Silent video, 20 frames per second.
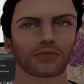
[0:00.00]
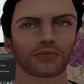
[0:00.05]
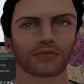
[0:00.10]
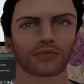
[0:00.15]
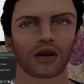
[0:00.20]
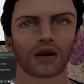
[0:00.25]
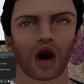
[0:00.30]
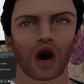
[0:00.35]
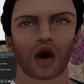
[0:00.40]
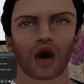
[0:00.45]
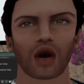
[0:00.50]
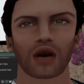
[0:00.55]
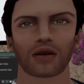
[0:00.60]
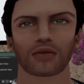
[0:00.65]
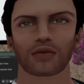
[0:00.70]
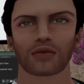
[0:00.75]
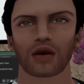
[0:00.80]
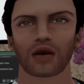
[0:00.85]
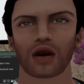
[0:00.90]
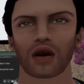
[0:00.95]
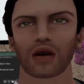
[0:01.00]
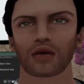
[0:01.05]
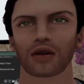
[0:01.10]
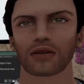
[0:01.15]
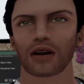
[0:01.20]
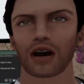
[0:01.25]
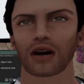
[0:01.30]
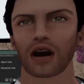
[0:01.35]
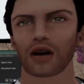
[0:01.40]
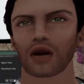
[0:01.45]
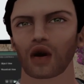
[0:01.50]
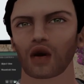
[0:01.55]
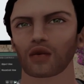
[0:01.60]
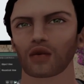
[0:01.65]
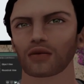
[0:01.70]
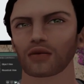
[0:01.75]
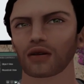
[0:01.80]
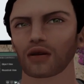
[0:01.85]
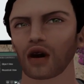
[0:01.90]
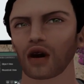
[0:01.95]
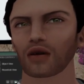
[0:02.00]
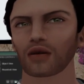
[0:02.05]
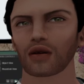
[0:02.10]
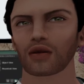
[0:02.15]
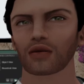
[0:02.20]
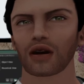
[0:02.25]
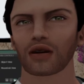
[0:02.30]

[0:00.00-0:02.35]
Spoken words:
my mother is always at groups.